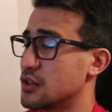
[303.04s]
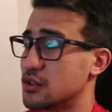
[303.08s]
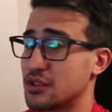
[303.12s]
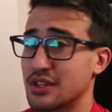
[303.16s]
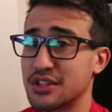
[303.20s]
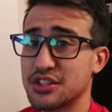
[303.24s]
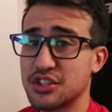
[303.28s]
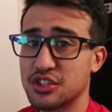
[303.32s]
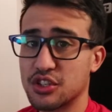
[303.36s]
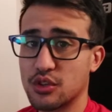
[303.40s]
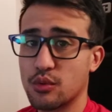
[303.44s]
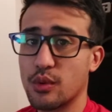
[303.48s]
So
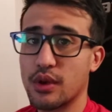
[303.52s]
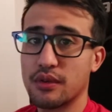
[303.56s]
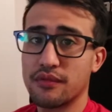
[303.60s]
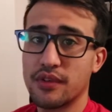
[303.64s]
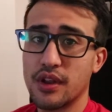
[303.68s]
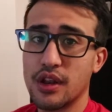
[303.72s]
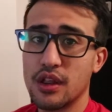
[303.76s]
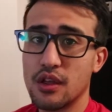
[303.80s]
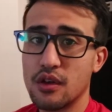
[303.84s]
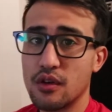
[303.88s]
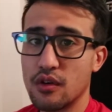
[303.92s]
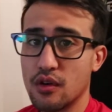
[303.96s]
that's just a quick
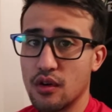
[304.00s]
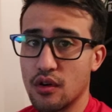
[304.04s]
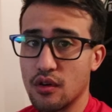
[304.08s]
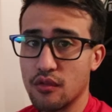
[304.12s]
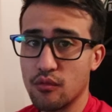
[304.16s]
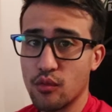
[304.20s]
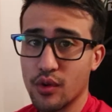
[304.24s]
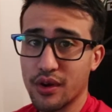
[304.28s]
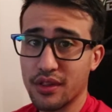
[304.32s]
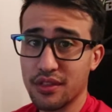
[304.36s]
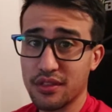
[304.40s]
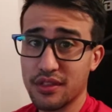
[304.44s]
video of
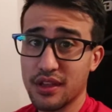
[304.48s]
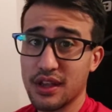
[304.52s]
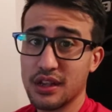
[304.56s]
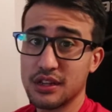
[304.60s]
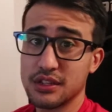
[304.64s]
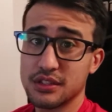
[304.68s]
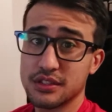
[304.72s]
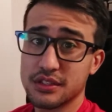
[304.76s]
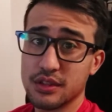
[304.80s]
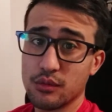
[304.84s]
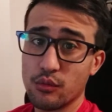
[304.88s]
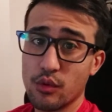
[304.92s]
one of the
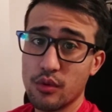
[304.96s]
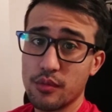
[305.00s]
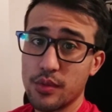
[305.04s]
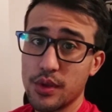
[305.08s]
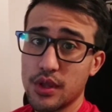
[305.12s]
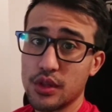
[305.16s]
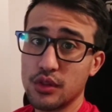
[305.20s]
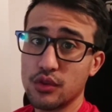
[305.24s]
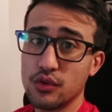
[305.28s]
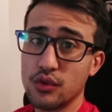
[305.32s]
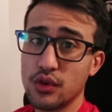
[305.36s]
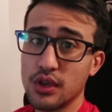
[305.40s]
things that we've
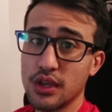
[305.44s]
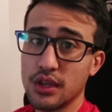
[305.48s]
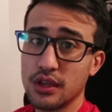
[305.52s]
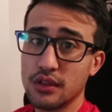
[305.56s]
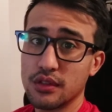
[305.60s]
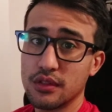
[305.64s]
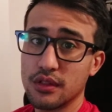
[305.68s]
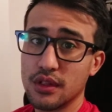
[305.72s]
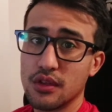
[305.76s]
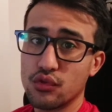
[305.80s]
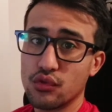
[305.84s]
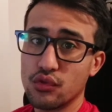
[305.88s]
been doing
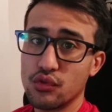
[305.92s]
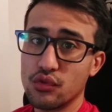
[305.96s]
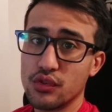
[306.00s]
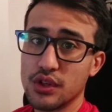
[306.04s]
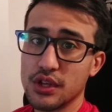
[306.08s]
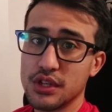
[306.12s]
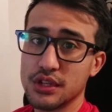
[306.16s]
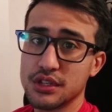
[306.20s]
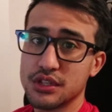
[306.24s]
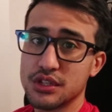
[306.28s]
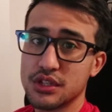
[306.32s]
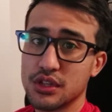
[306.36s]
through
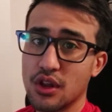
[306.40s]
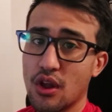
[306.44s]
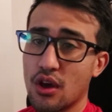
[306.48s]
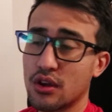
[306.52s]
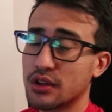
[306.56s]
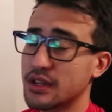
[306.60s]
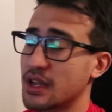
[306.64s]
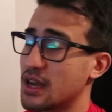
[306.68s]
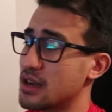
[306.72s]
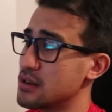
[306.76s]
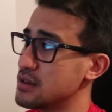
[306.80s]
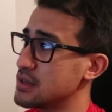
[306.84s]
this
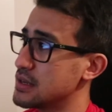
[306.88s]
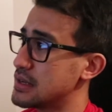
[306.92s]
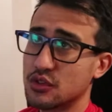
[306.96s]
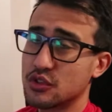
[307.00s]
lockdown.